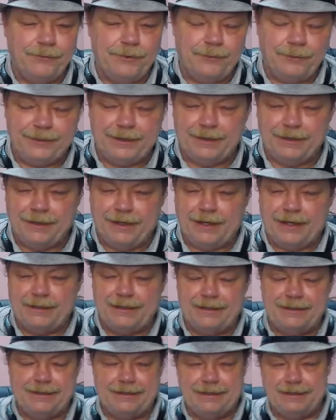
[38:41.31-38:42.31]
with a lot of
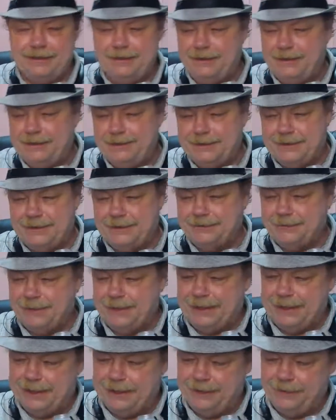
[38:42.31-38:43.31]
these things
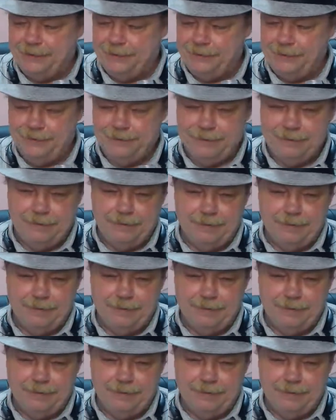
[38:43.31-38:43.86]
right now.